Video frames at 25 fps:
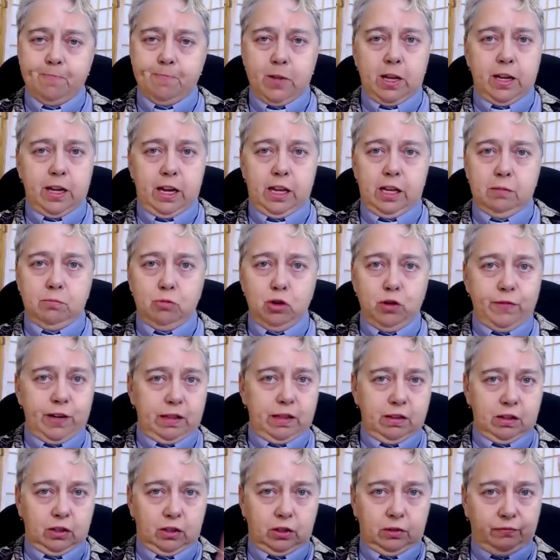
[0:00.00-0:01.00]
in the movie.
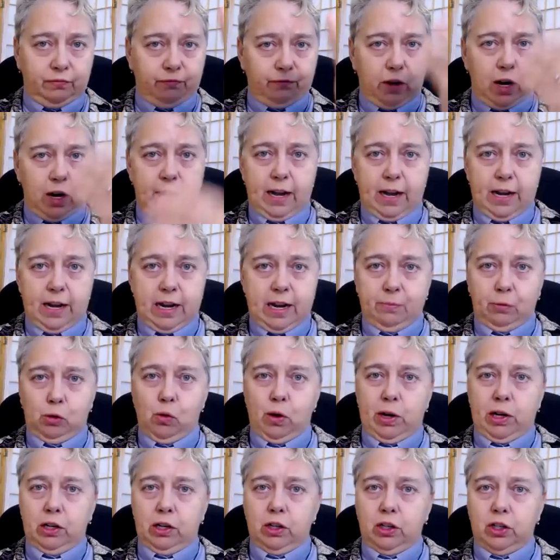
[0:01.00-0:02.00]
This Friday, I'm
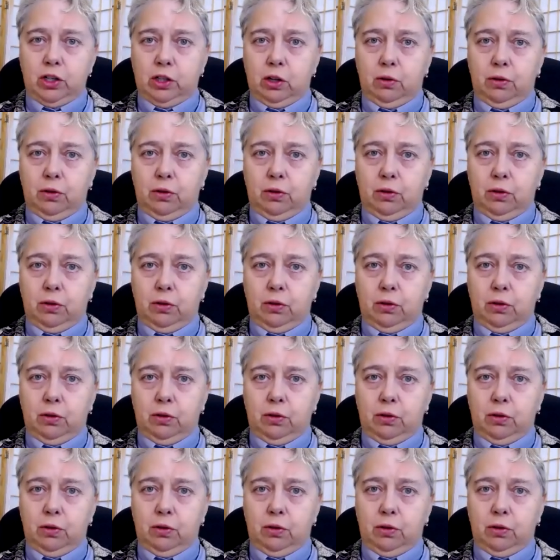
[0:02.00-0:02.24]
going to show